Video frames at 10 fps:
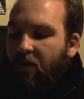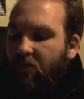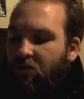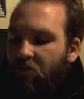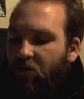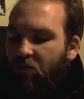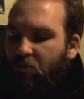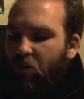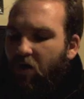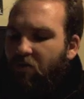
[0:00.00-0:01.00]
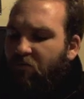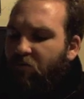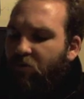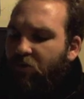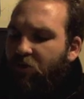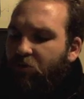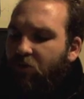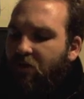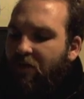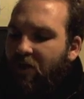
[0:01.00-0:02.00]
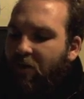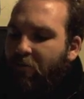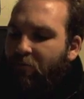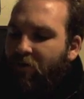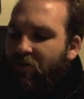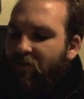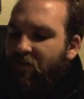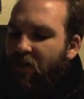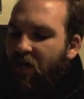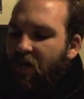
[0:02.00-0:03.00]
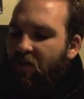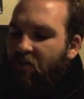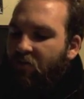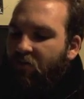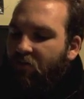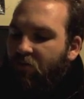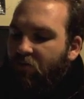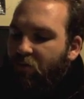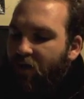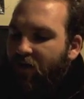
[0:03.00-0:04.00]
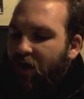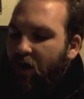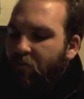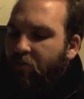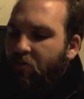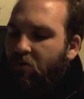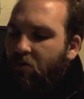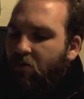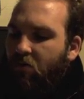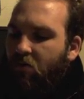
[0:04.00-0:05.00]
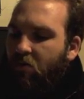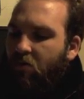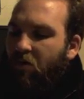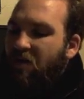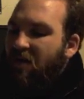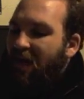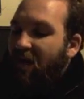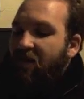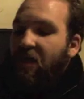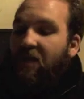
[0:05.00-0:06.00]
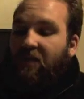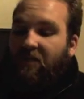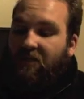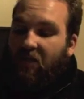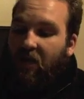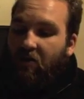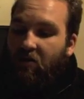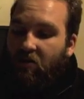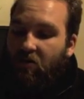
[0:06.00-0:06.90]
so he walked for a short time by the side of the Little Redcap. And then he said,